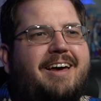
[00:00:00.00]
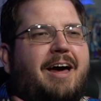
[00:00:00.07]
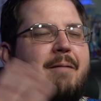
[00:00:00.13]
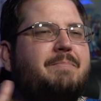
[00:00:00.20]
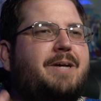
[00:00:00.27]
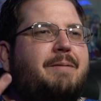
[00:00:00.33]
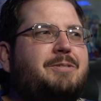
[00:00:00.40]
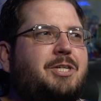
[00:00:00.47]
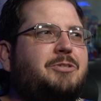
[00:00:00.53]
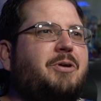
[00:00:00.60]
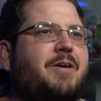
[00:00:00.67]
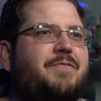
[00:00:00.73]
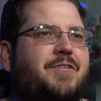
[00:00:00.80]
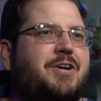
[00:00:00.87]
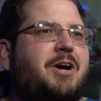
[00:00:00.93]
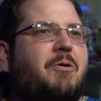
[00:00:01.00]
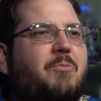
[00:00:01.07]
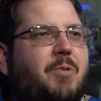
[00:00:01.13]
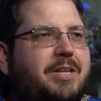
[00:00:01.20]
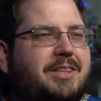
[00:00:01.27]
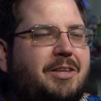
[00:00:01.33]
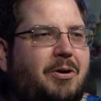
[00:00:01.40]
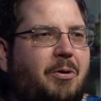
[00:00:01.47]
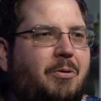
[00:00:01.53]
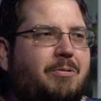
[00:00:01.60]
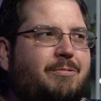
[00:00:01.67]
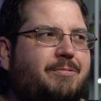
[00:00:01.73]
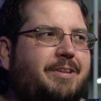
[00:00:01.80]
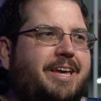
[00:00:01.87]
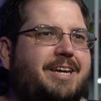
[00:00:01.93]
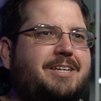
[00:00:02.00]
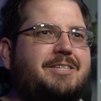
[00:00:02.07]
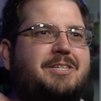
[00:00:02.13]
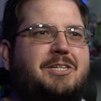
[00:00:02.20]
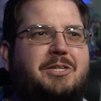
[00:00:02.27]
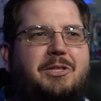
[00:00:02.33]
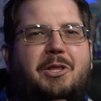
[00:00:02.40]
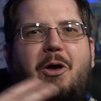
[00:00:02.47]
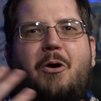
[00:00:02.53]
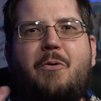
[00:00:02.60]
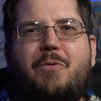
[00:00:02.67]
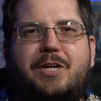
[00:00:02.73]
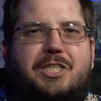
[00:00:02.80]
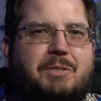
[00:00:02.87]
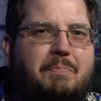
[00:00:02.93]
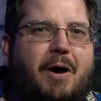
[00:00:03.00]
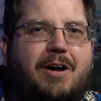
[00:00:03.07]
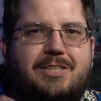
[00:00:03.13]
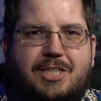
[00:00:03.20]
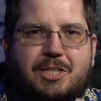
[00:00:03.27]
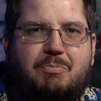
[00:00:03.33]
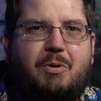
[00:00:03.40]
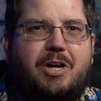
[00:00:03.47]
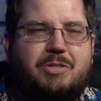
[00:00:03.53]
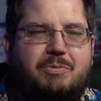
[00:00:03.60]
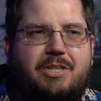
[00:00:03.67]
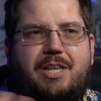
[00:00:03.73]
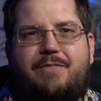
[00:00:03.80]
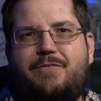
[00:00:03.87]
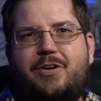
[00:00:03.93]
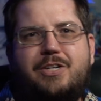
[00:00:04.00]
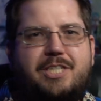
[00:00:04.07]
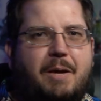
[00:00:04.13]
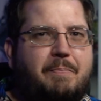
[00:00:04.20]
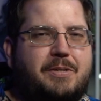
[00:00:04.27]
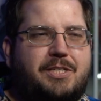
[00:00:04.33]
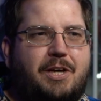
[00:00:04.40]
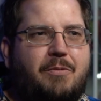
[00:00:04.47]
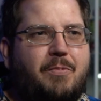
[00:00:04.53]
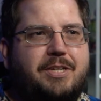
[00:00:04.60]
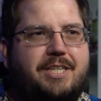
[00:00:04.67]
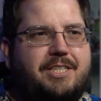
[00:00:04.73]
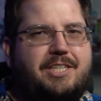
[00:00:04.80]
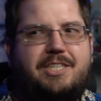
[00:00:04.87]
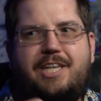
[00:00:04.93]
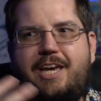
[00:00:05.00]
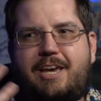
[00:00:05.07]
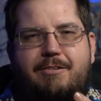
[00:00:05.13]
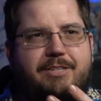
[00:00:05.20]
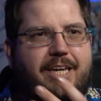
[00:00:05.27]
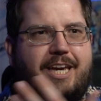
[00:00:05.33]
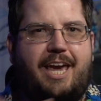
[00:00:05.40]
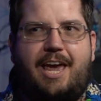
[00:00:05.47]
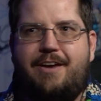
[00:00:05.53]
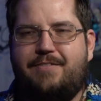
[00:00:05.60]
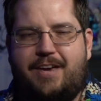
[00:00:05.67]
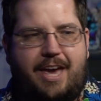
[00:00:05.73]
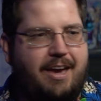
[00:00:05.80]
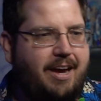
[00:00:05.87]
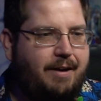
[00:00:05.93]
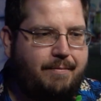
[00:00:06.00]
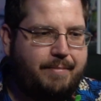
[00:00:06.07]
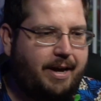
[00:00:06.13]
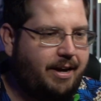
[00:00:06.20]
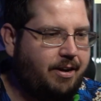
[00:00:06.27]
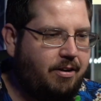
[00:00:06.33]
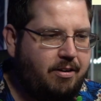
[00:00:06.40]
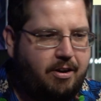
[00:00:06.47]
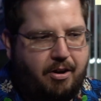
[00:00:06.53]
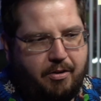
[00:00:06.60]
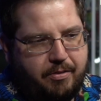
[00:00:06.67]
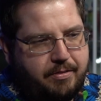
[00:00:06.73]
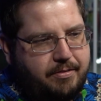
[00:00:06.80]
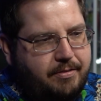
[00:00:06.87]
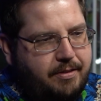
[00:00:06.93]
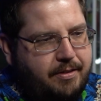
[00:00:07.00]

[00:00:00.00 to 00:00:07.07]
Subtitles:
I'm still trying to figure out what the whole, like, slow responses was within the first episode. Was it just that he was, like, AFK and coming back and going, "Oh,